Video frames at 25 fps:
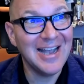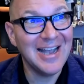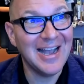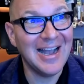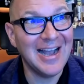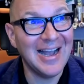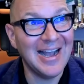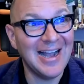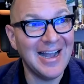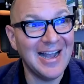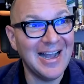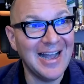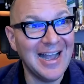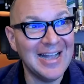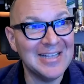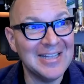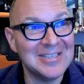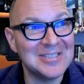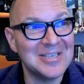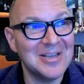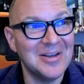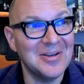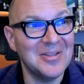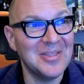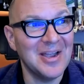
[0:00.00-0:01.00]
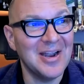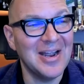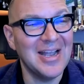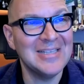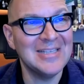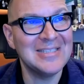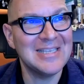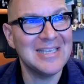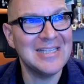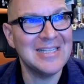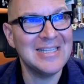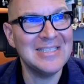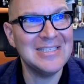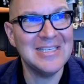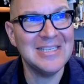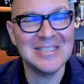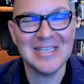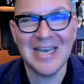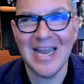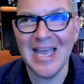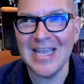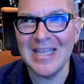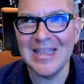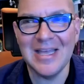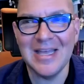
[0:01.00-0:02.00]
Uh, and so there, it's this
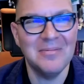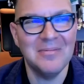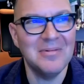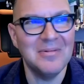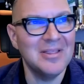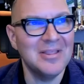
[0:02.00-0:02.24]
is like them.